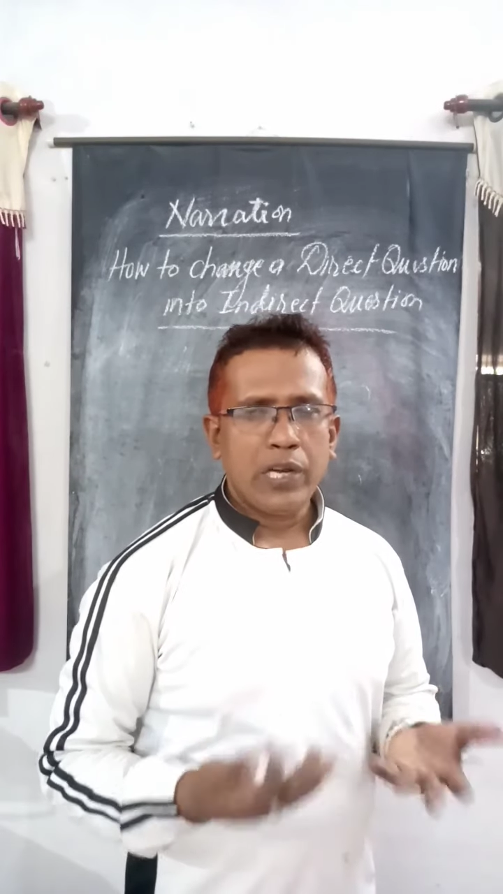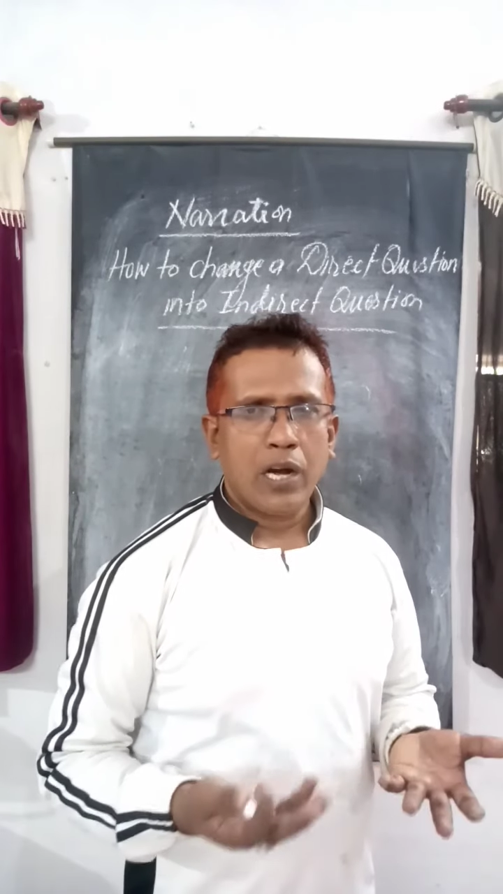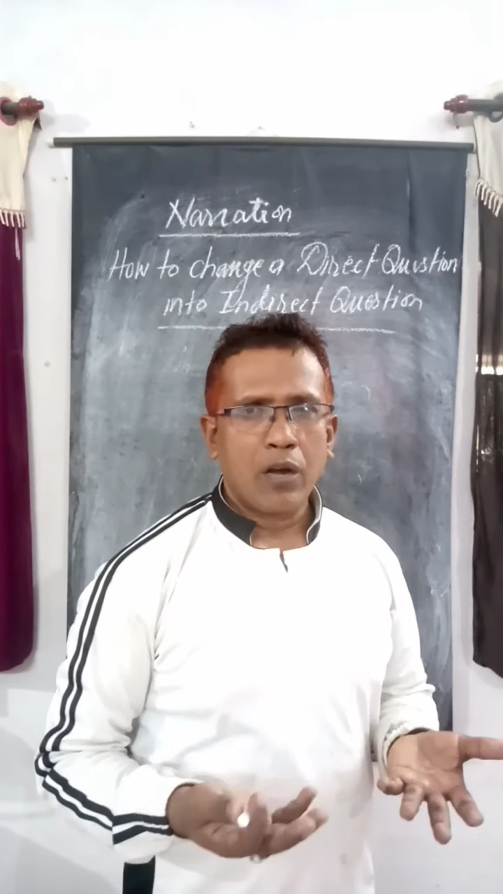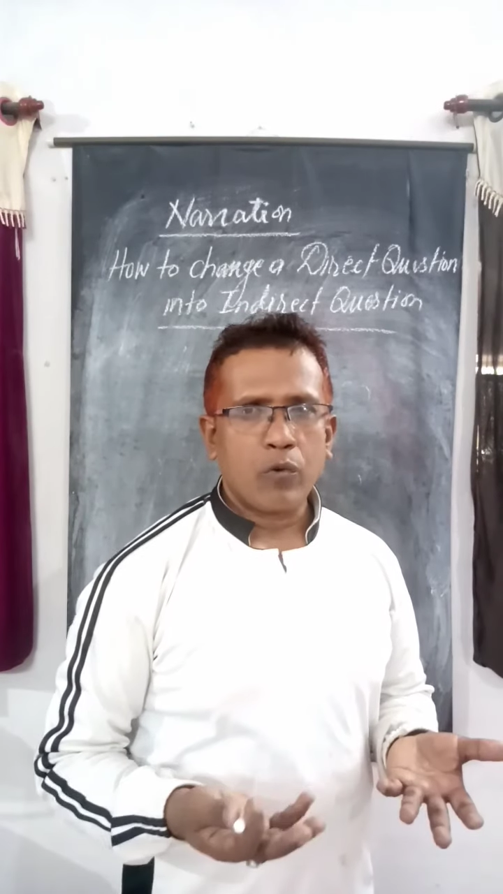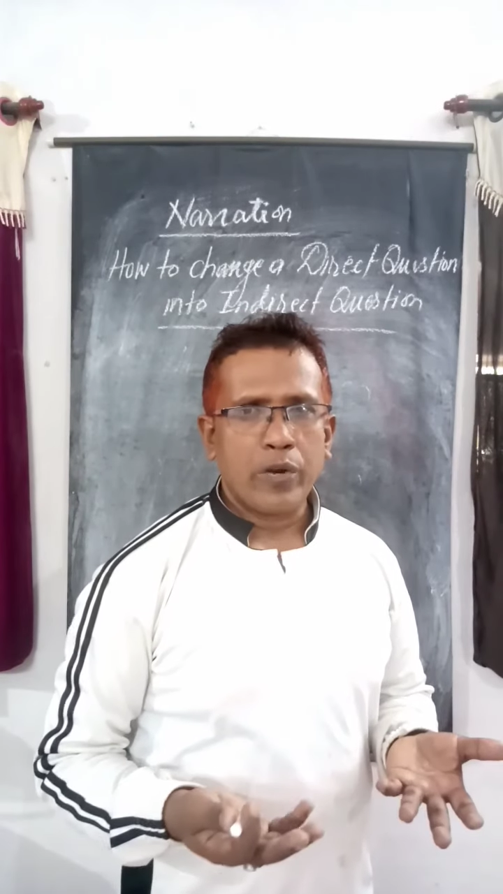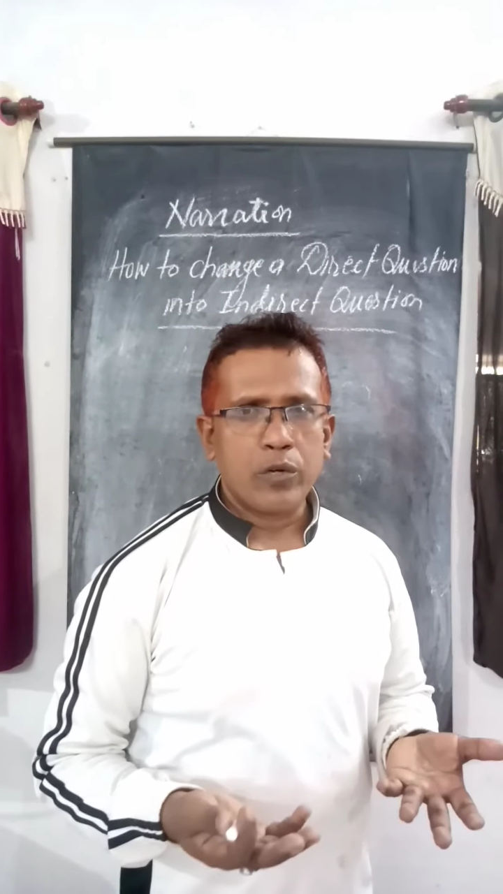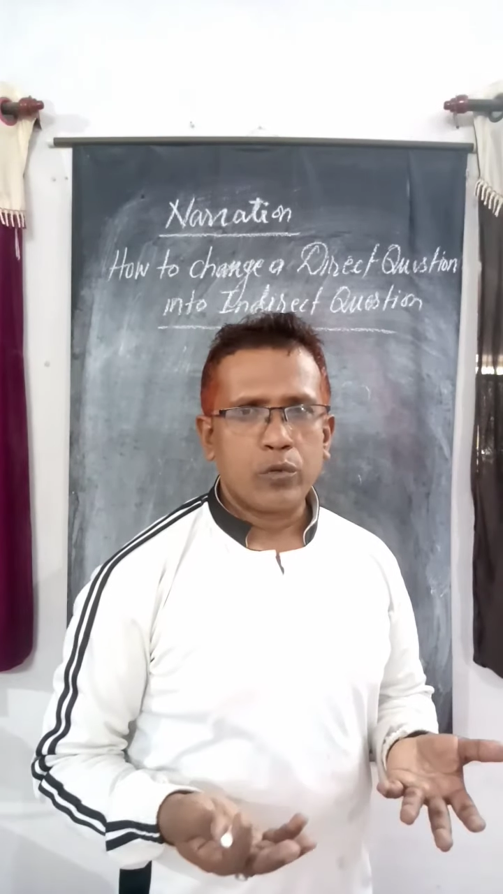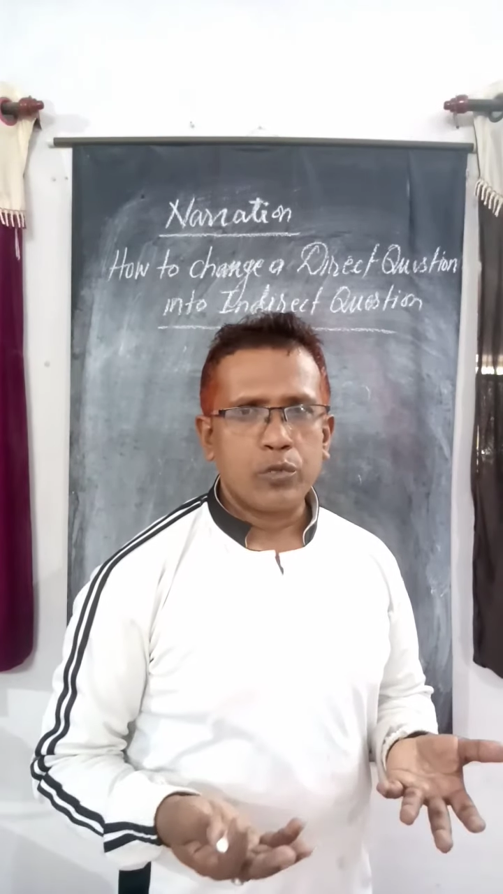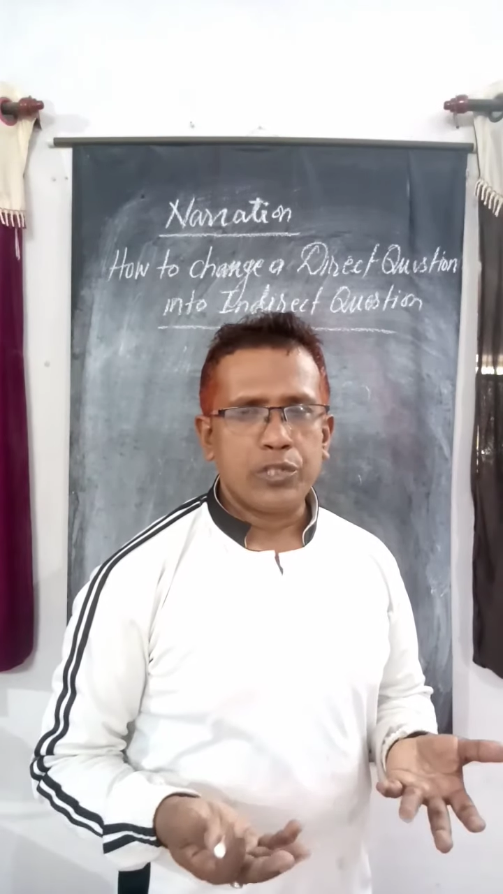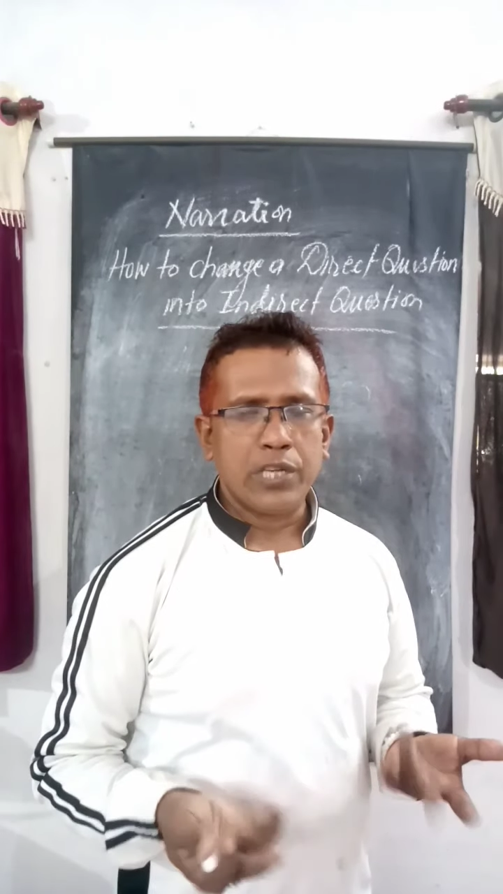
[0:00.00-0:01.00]
are going
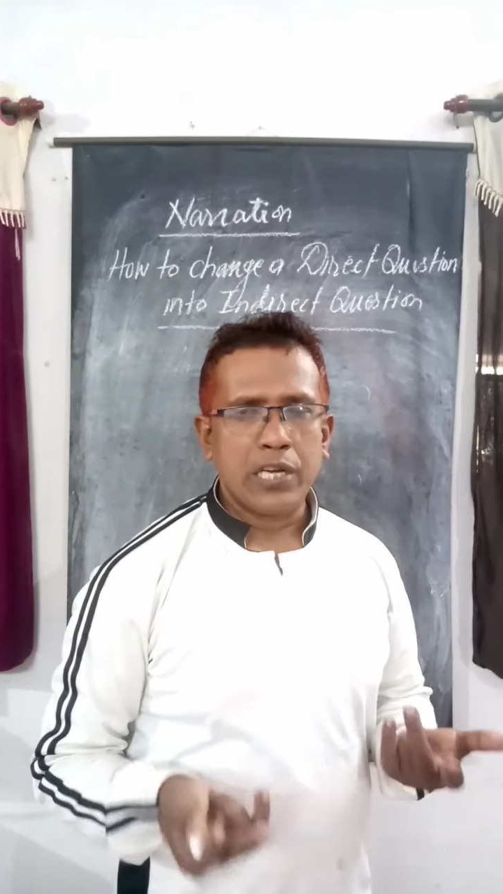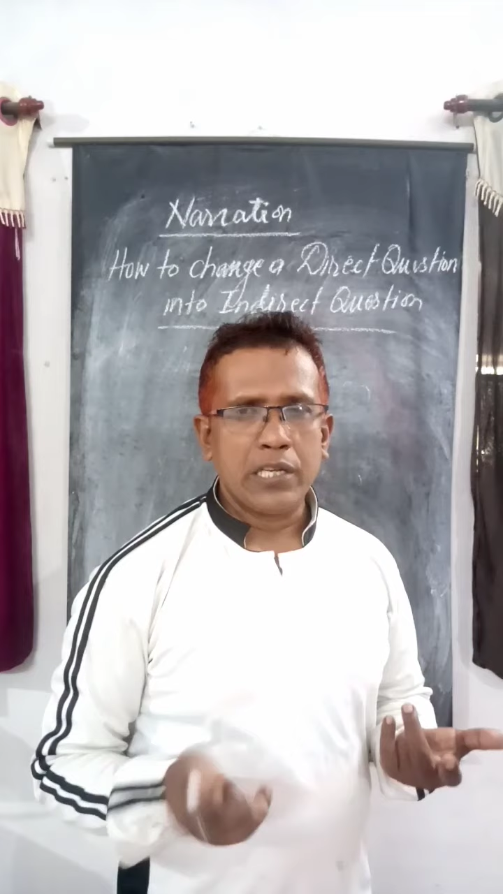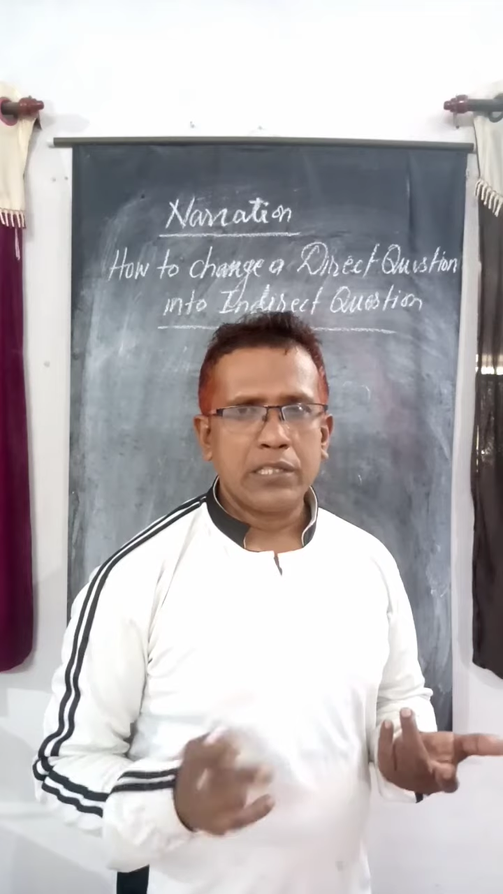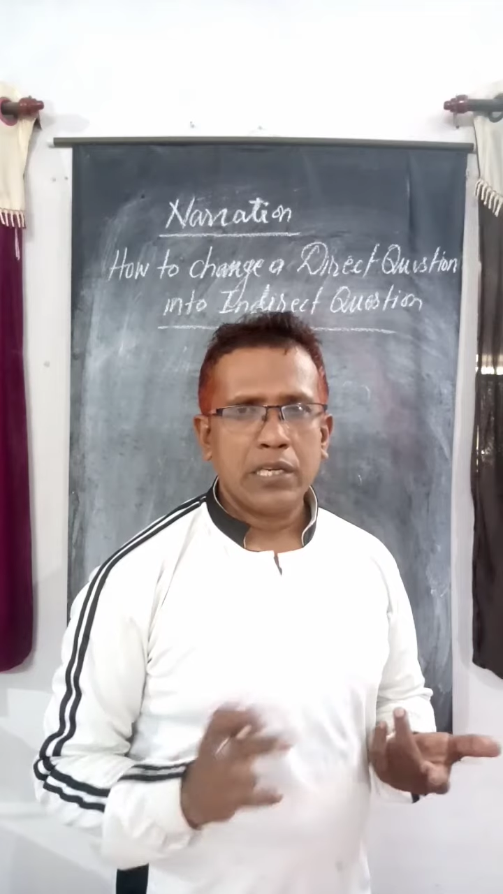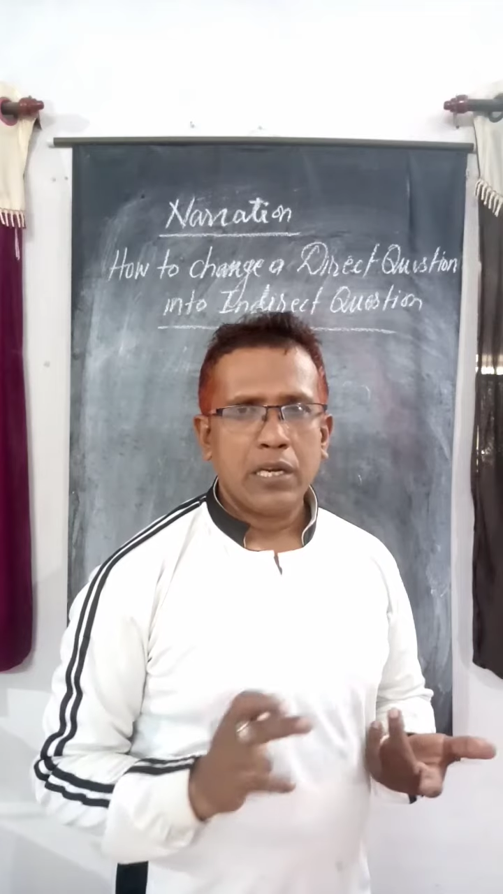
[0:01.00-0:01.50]
to change